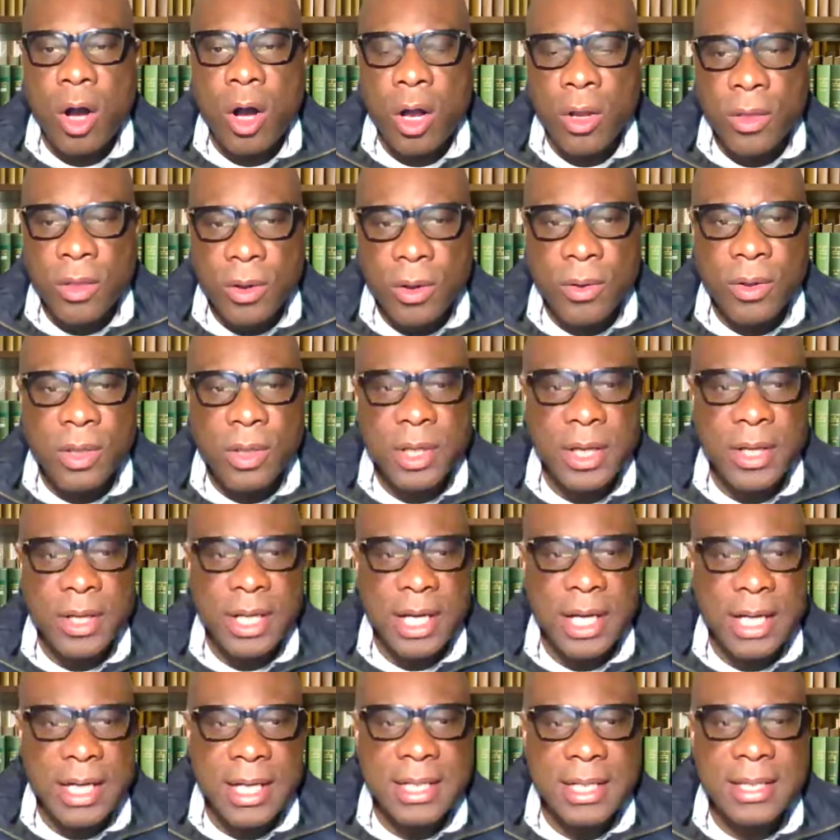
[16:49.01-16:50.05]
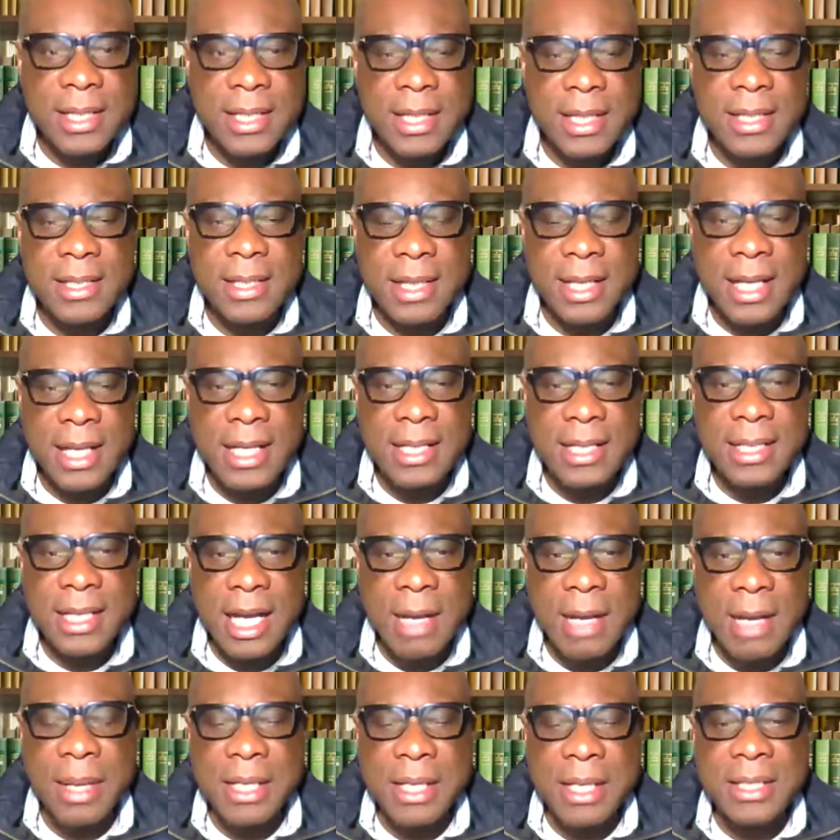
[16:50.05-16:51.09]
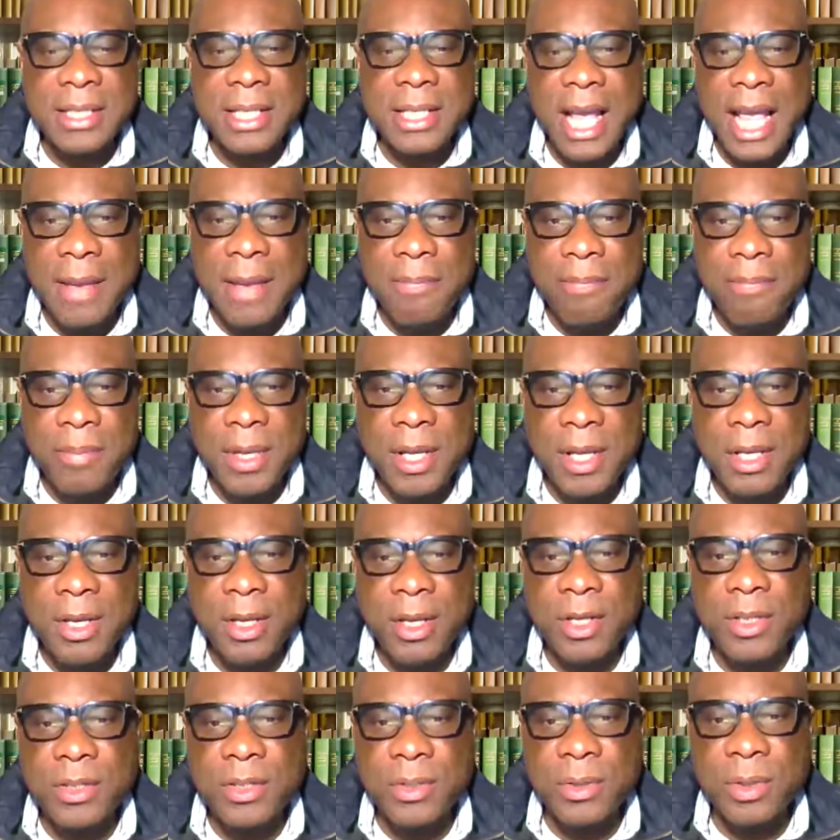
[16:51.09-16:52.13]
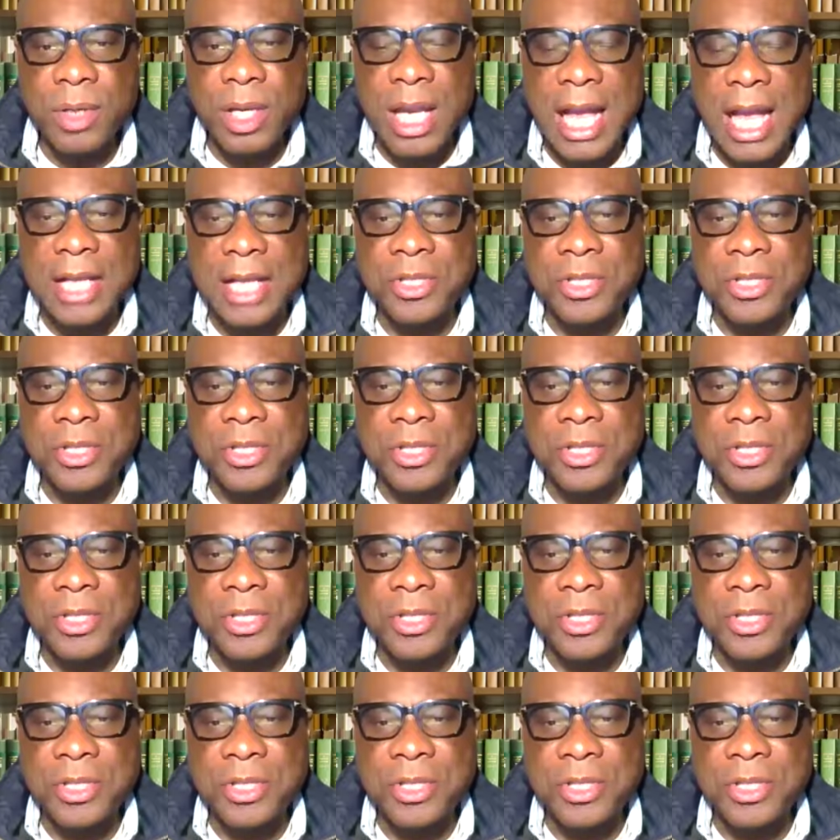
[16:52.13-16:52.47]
Although the United States lent about $10 billion to